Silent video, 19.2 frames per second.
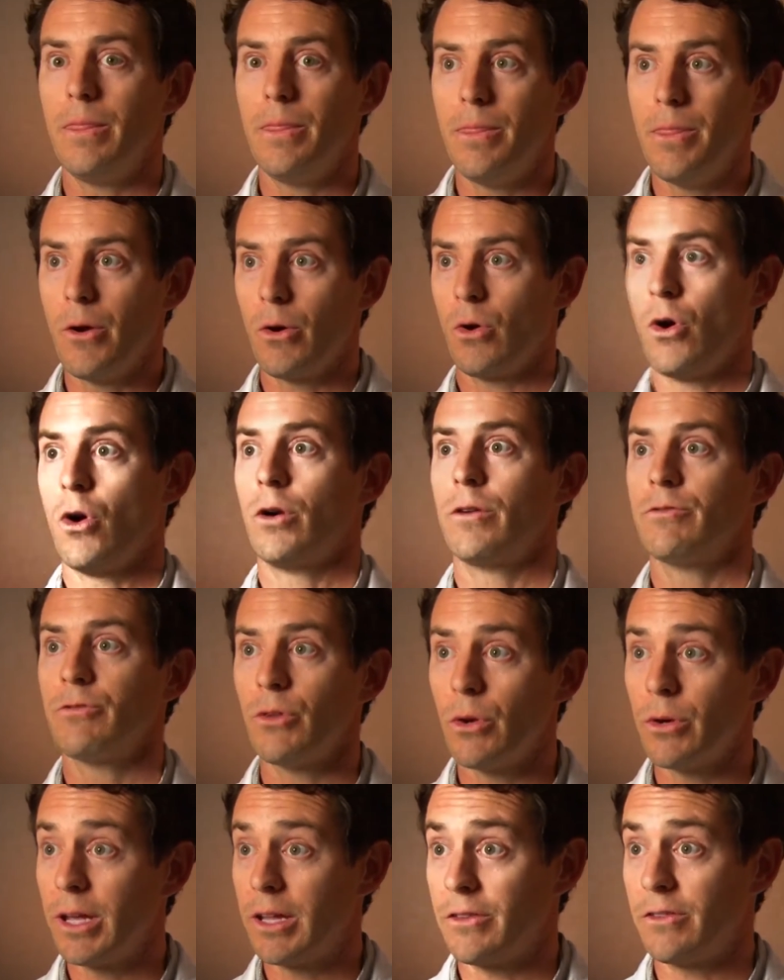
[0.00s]
their heart
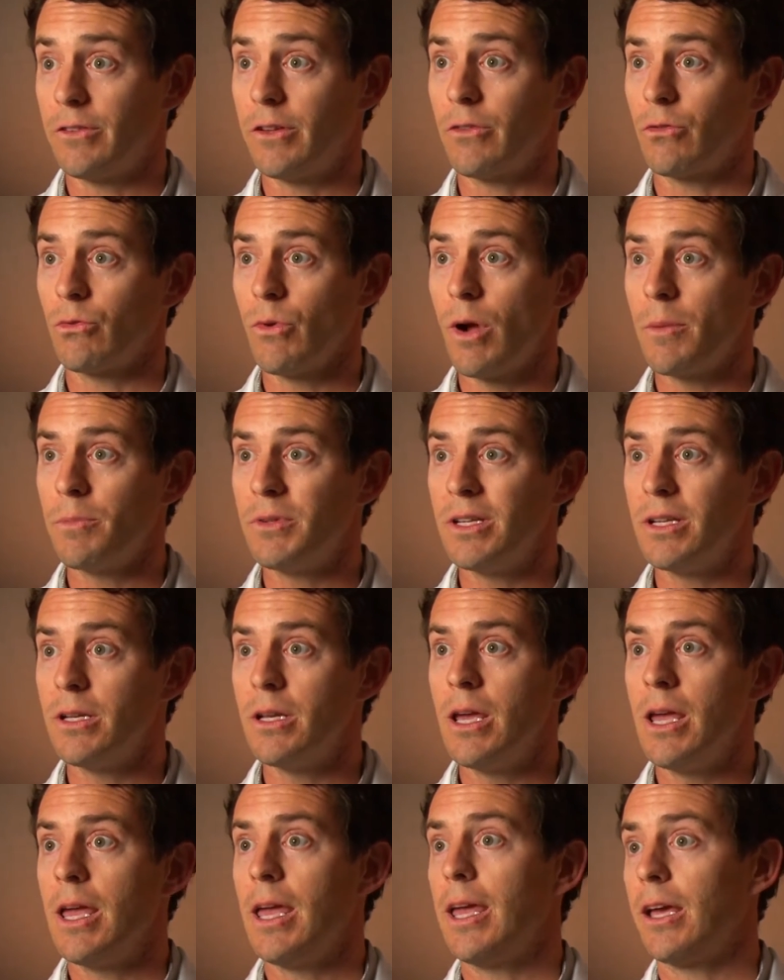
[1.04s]
flow gets disrupted.
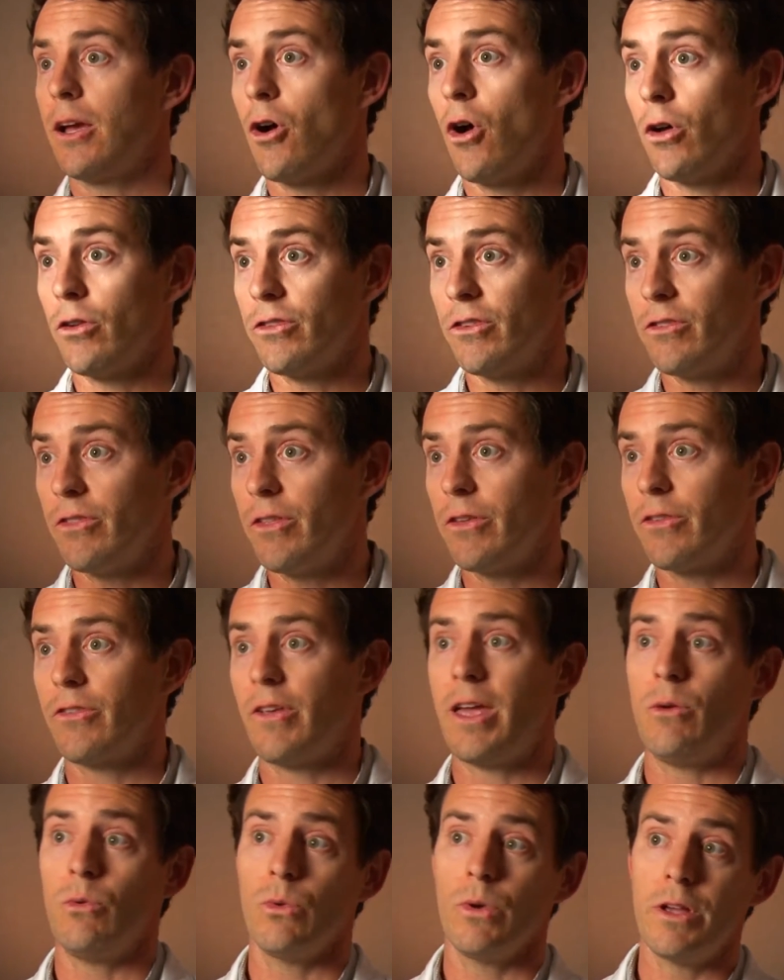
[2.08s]
It causes this
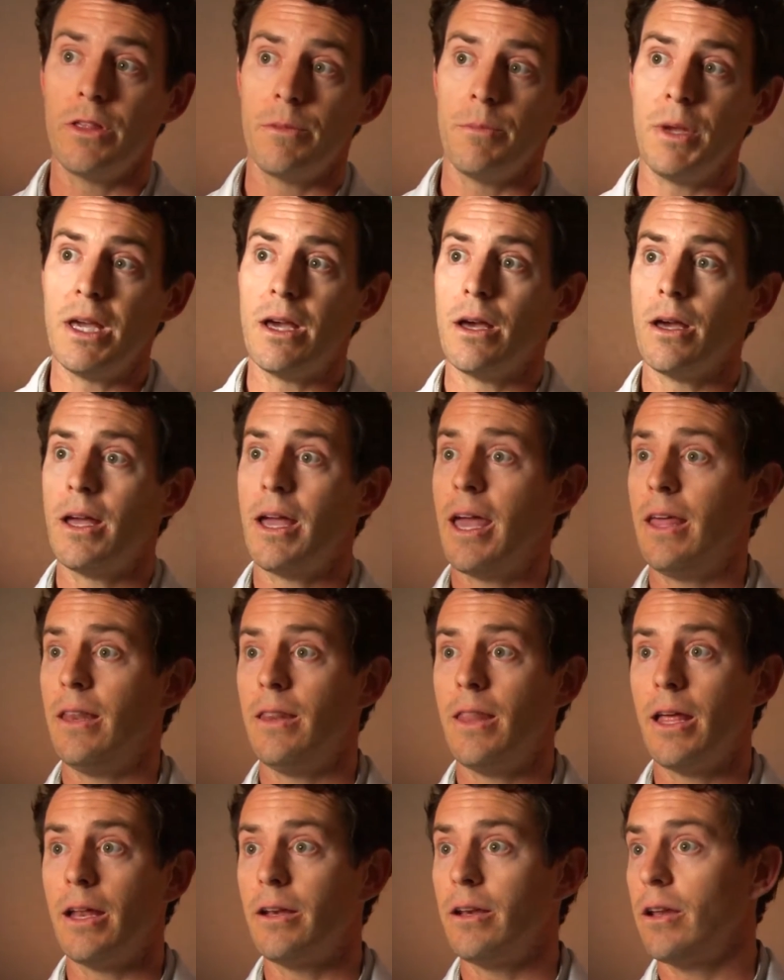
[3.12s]
arrhythmia, and
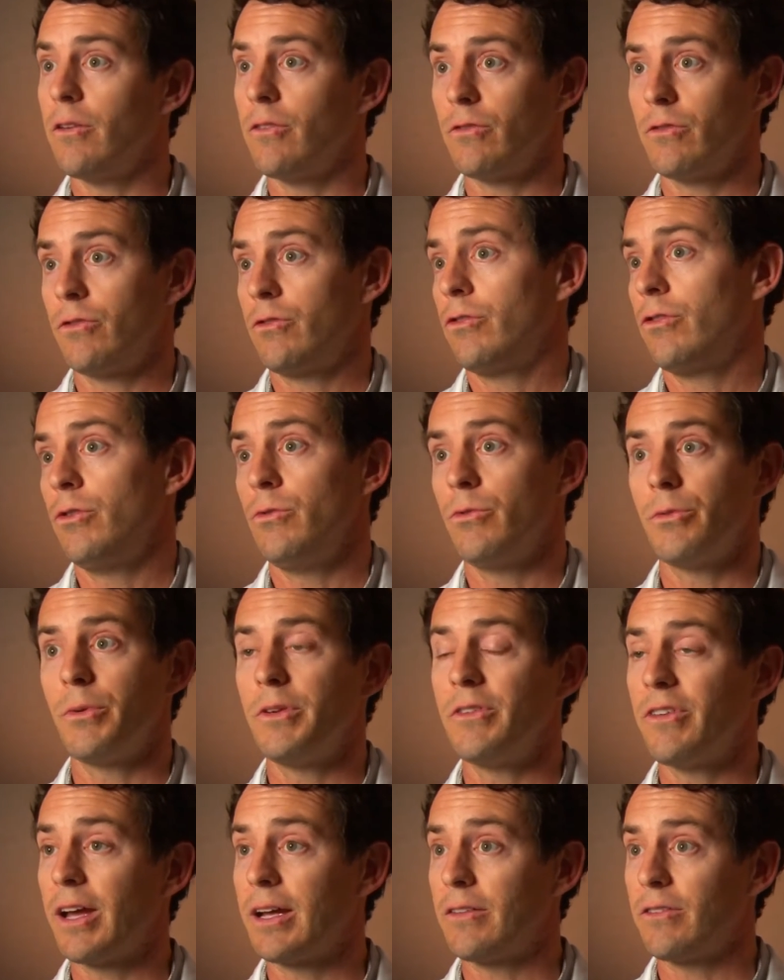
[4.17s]
then 2-3
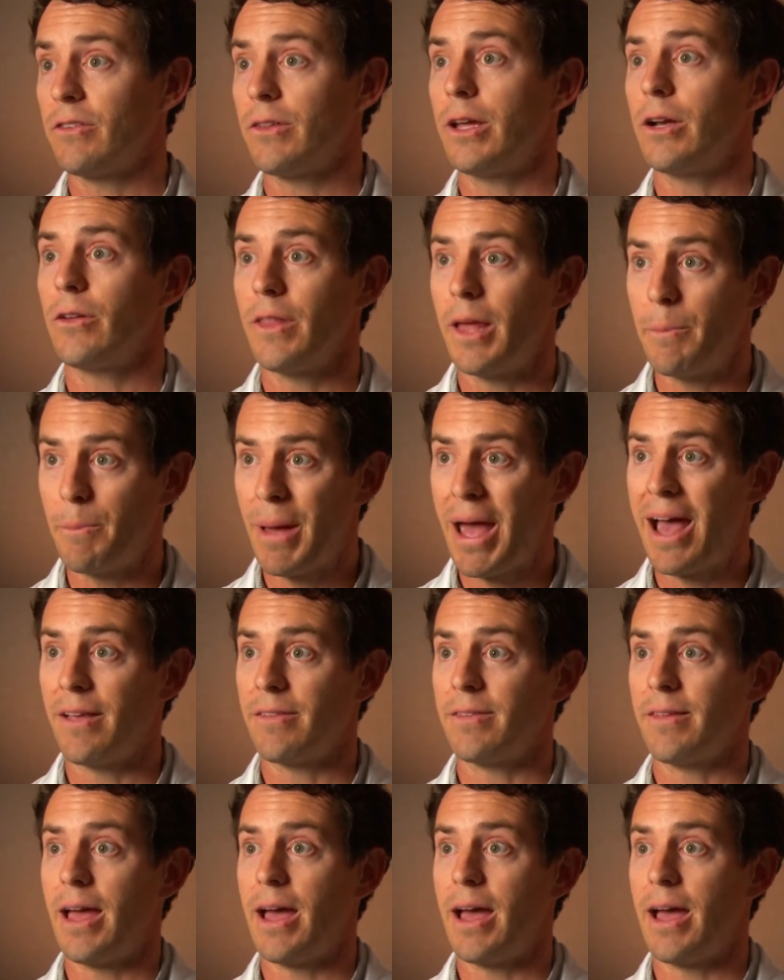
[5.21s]
seconds later they pass